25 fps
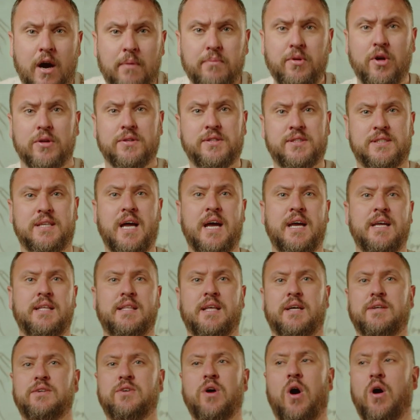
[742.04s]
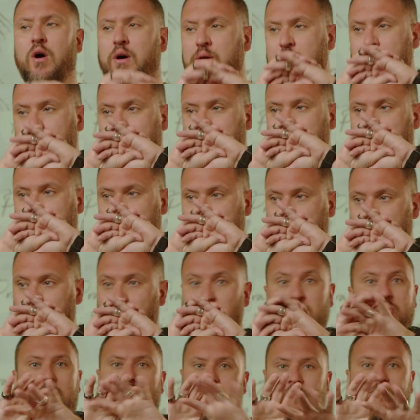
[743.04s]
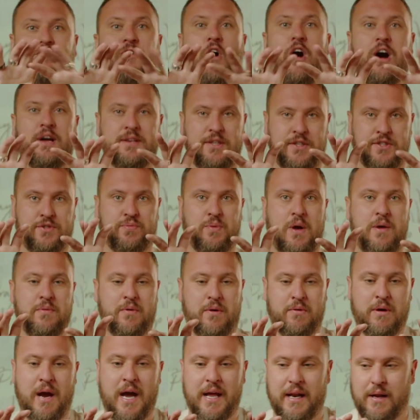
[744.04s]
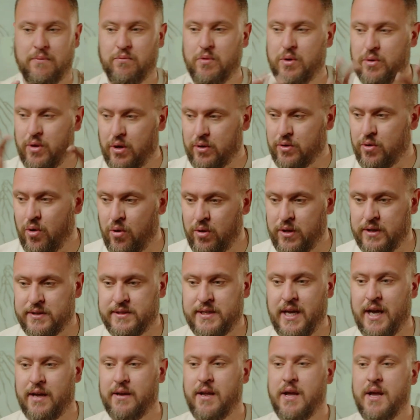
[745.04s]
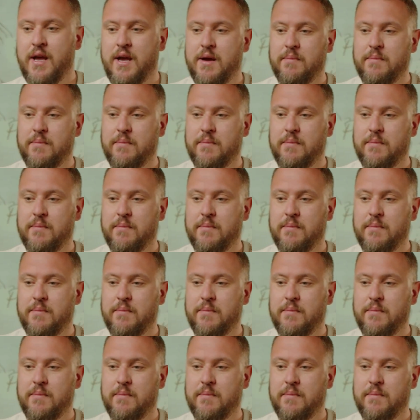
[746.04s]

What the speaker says: I'm not saying that God will not find us where we're at and will not call us out,